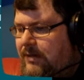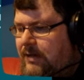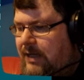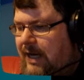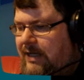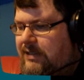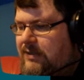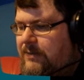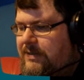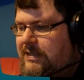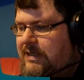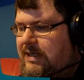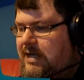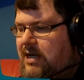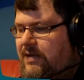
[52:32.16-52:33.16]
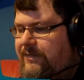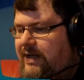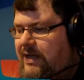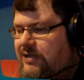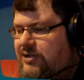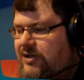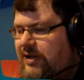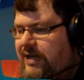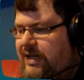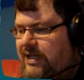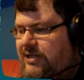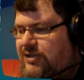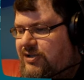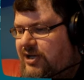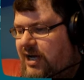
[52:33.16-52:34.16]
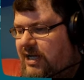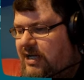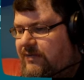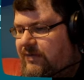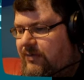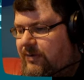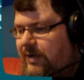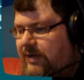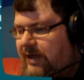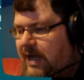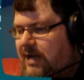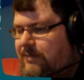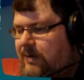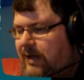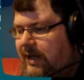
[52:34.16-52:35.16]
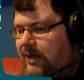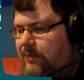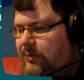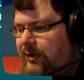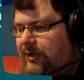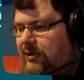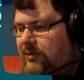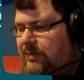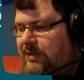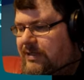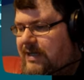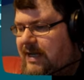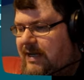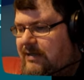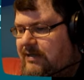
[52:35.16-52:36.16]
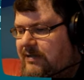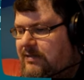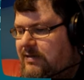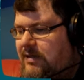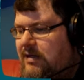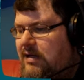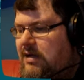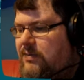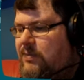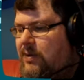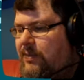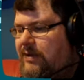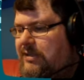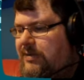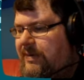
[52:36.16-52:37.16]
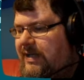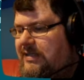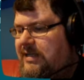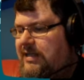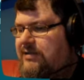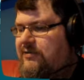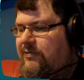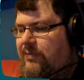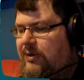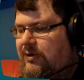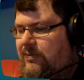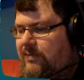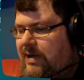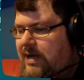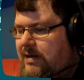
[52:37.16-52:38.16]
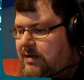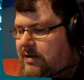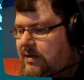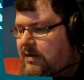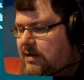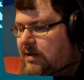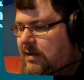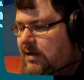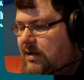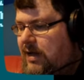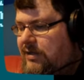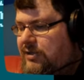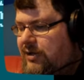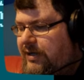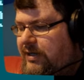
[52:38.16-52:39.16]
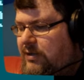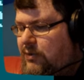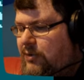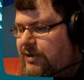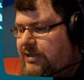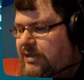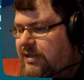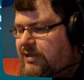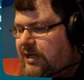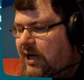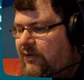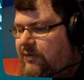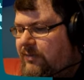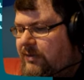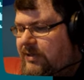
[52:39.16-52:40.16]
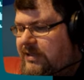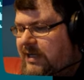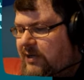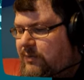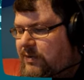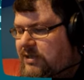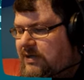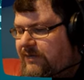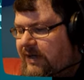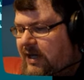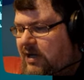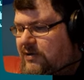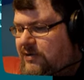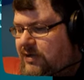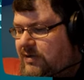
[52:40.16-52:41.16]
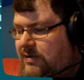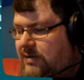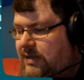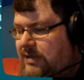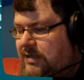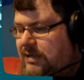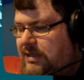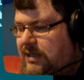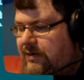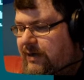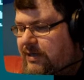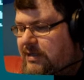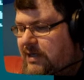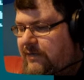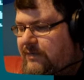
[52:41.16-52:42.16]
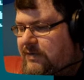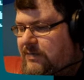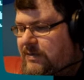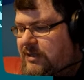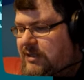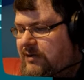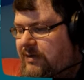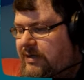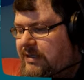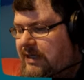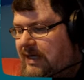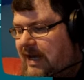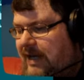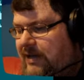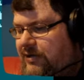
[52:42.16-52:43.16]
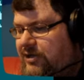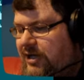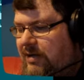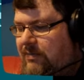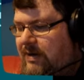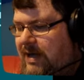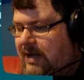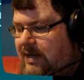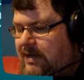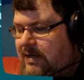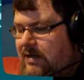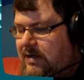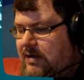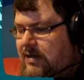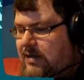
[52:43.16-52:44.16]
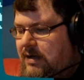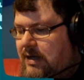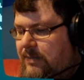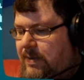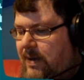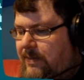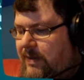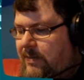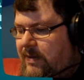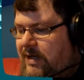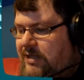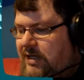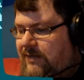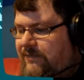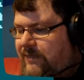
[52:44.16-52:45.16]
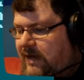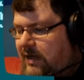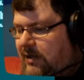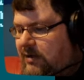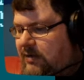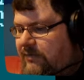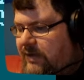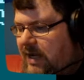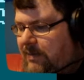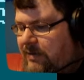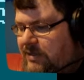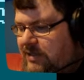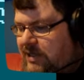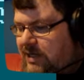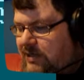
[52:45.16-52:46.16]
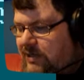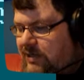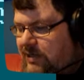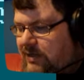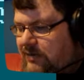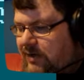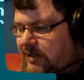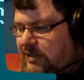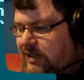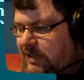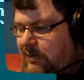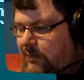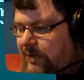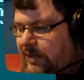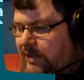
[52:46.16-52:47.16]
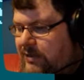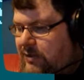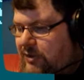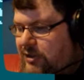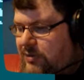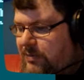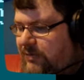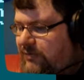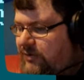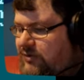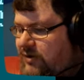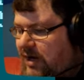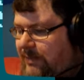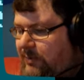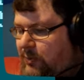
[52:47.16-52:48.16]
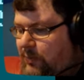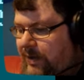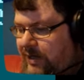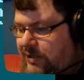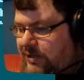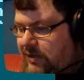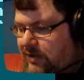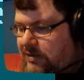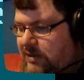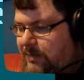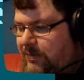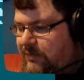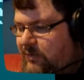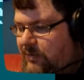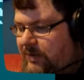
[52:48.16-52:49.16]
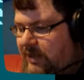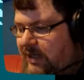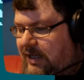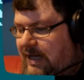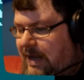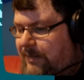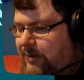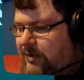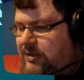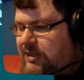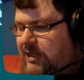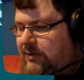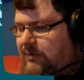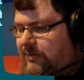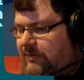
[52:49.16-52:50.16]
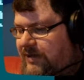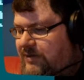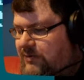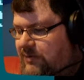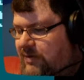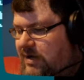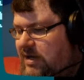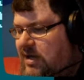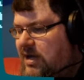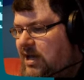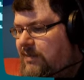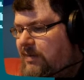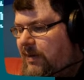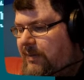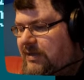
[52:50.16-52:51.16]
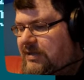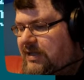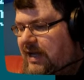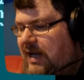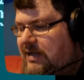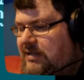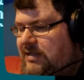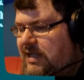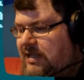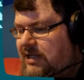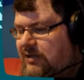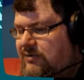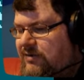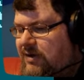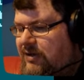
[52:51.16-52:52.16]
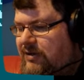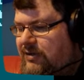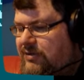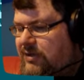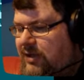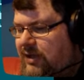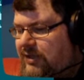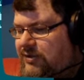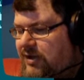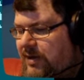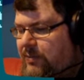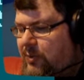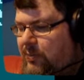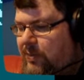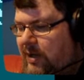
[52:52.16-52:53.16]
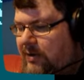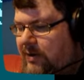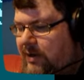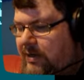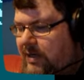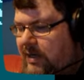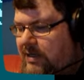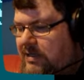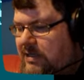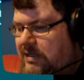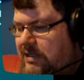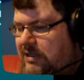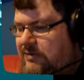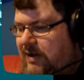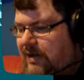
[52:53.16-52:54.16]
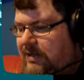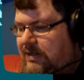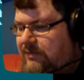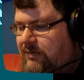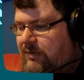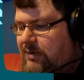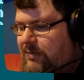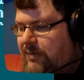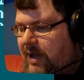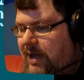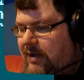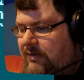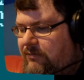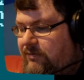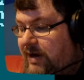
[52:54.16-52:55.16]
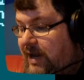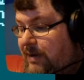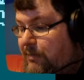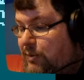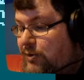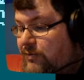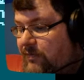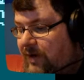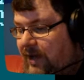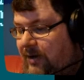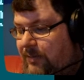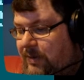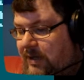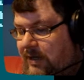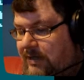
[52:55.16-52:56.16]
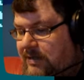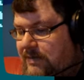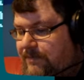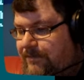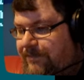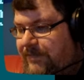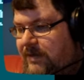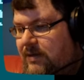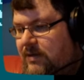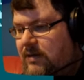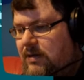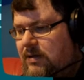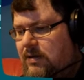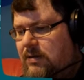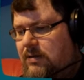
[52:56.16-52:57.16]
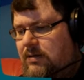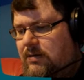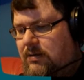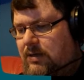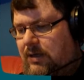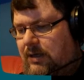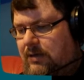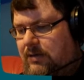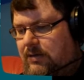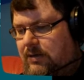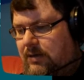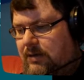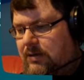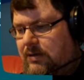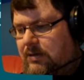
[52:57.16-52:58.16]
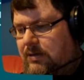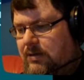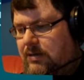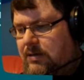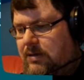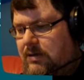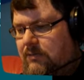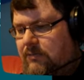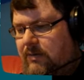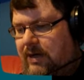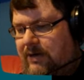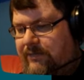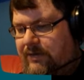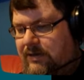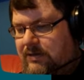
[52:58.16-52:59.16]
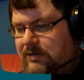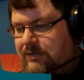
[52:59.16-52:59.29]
an exquisite carving in Chinese jade of a rather ape like pre human skeleton, probably some ancestor of modern man, a giant oyster shell from the South Pacific Ocean, its interior surface mysteriously lacquered jet black, and a papier-mâché figure of an Amazon Indian dressed in the weird costume of a tribal witch doctor performing the elaborate secret ritual by which the anesthetic drug used on the tribal blowgun dance is extracted from the rare, rare moonflower plant. Okay, nothing relevant,